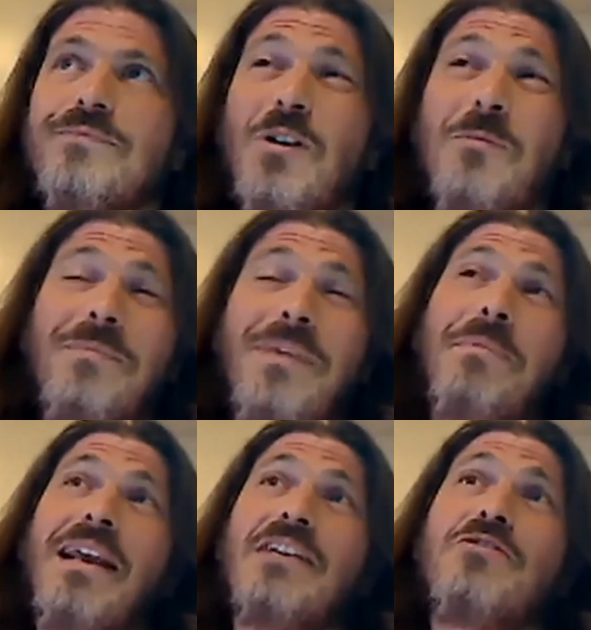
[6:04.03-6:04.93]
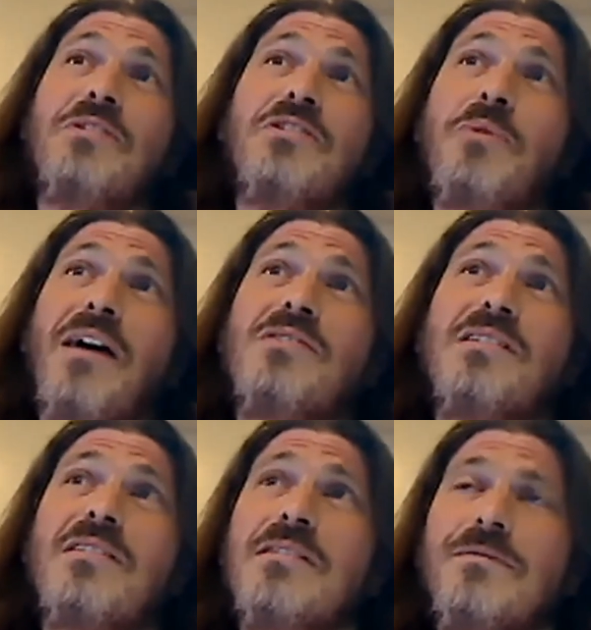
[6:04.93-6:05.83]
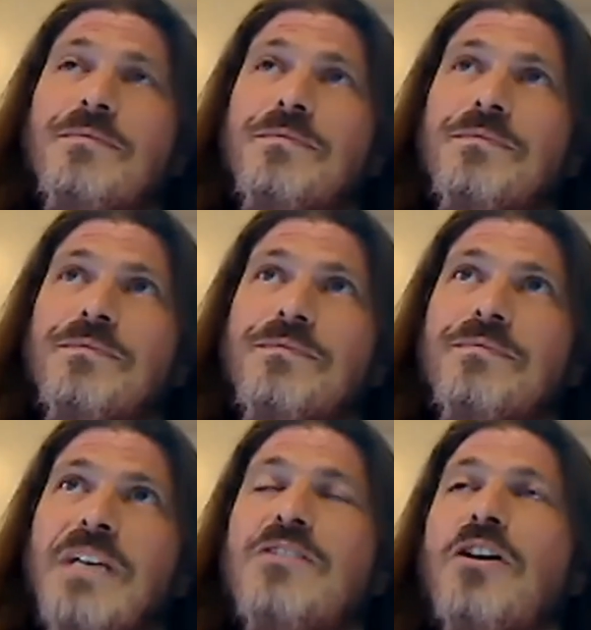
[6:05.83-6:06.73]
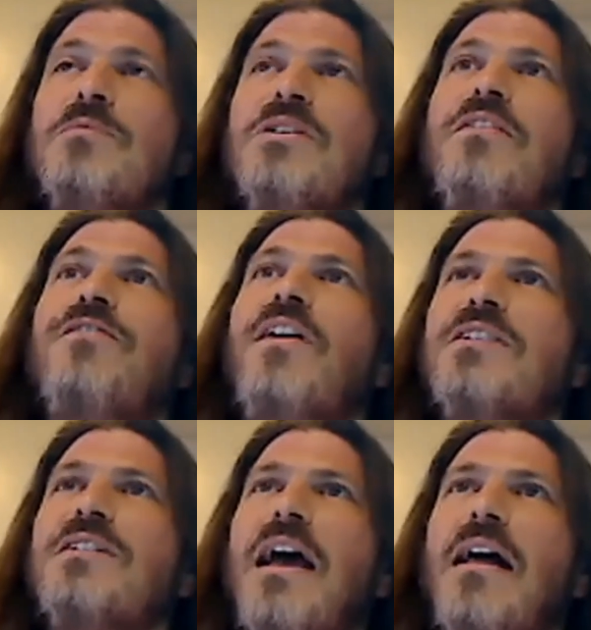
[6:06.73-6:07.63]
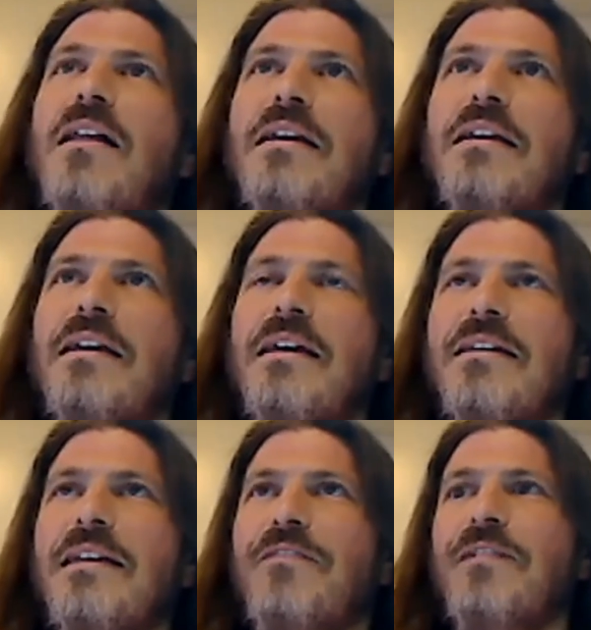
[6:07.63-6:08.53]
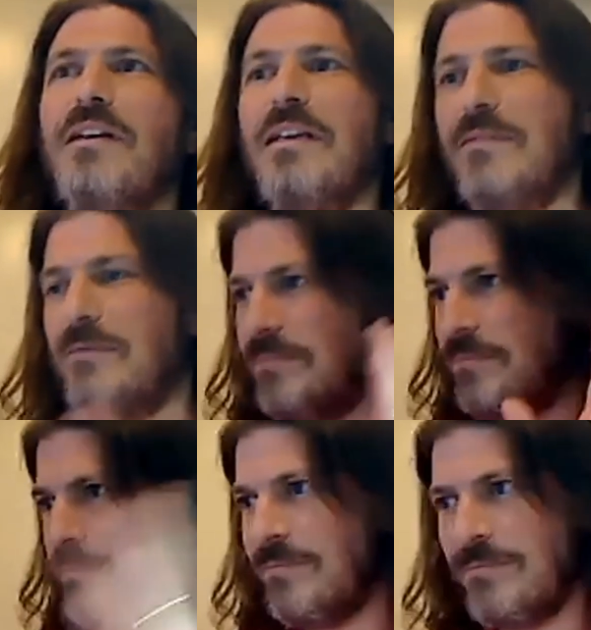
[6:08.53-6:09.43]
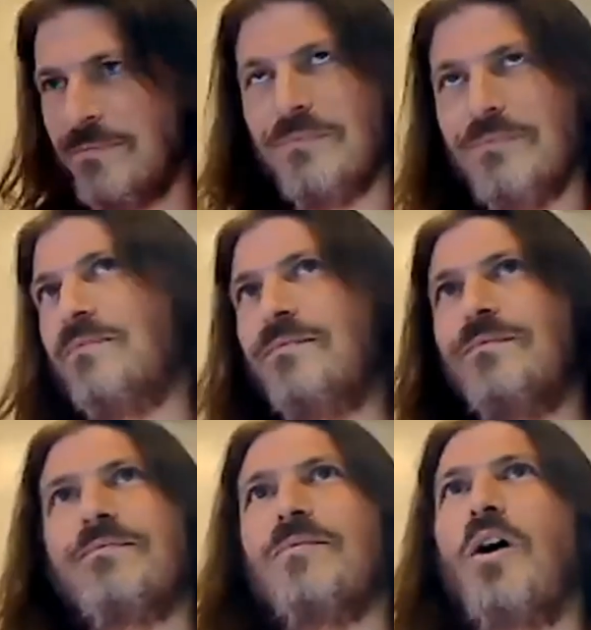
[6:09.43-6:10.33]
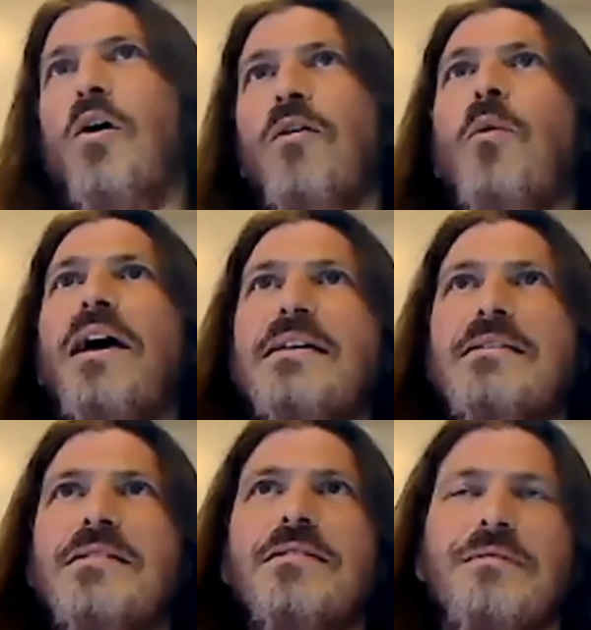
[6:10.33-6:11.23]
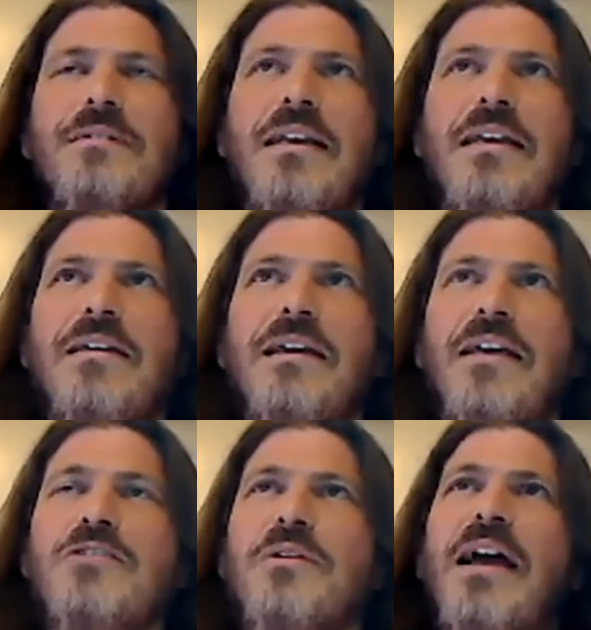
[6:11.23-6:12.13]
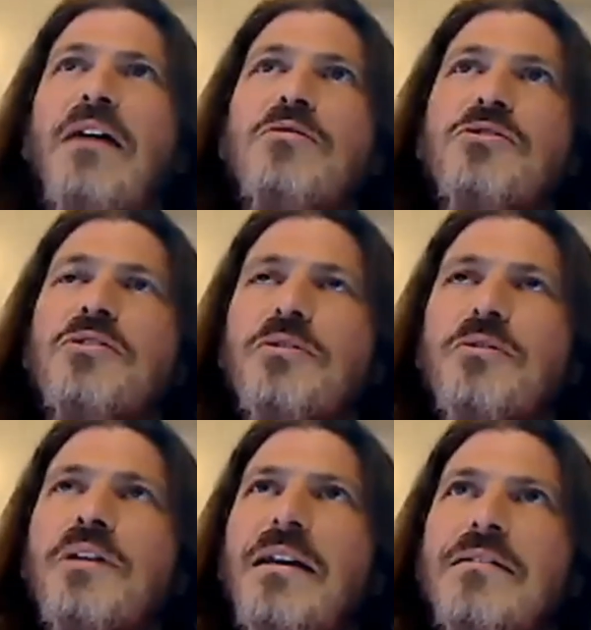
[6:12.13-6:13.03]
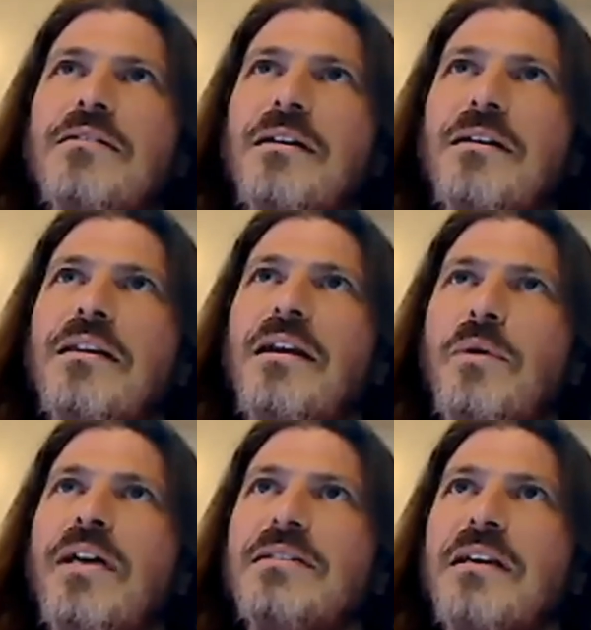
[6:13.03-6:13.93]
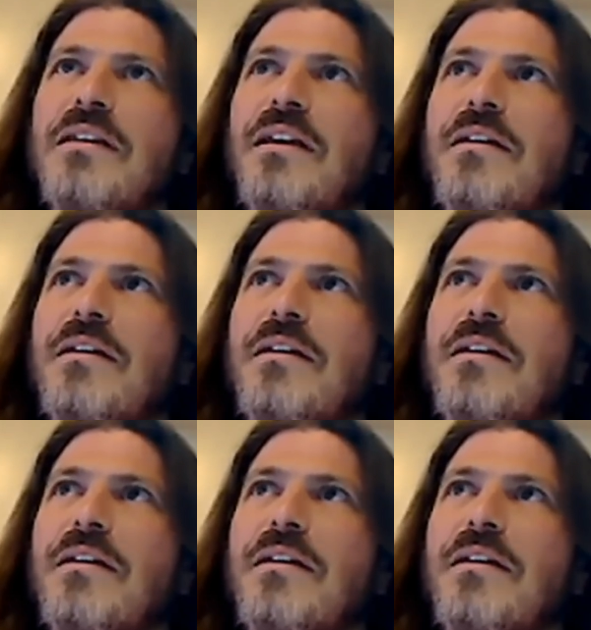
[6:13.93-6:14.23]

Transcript: maybe an extra 2 ounces. In terms of the functionality, it definitely overweighs any extra ounce or two that it weighs, I think.